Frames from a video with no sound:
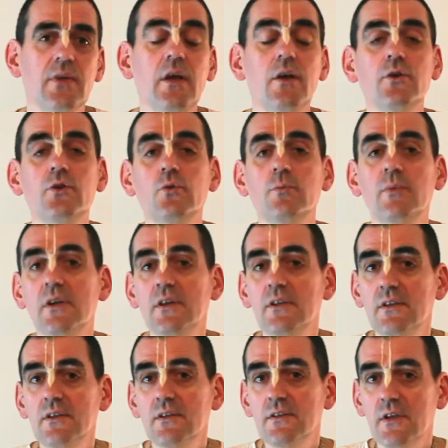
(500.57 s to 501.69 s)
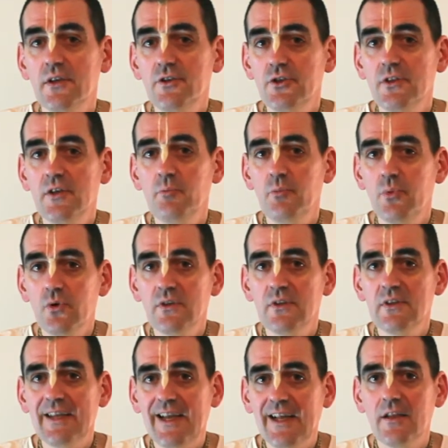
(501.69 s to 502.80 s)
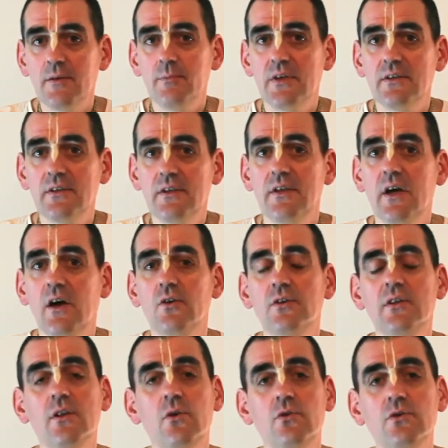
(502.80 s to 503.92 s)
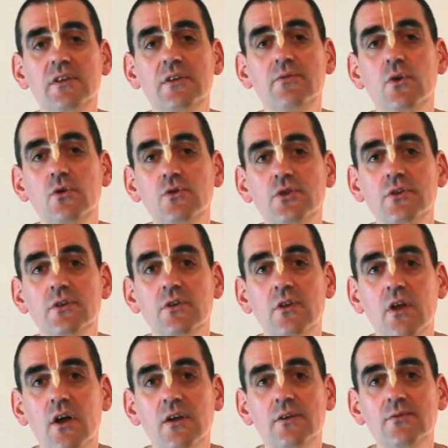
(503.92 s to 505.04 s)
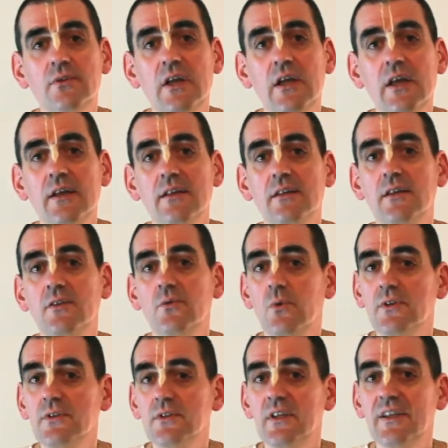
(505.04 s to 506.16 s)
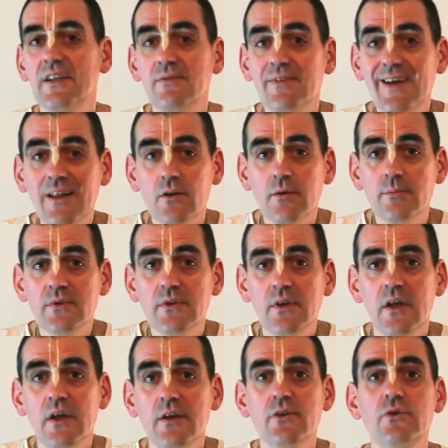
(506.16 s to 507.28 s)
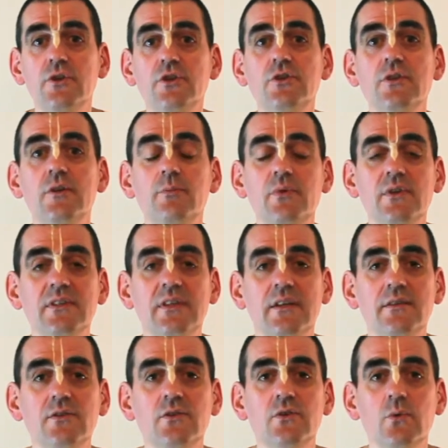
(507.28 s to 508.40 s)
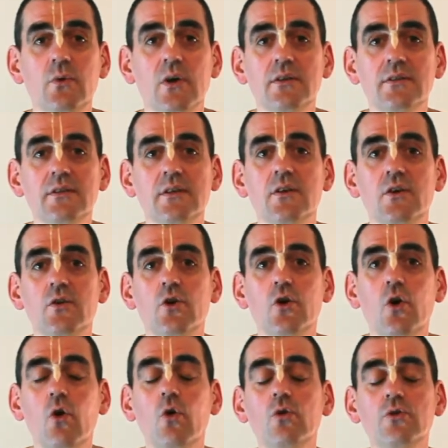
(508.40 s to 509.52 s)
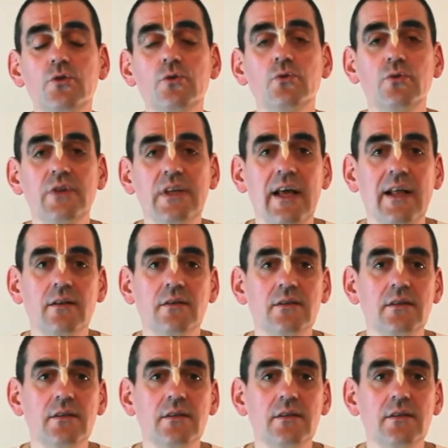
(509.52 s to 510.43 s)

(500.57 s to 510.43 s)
Humility is such an important element in our devotional life that once developed, Krishna presents to us a whole new reality.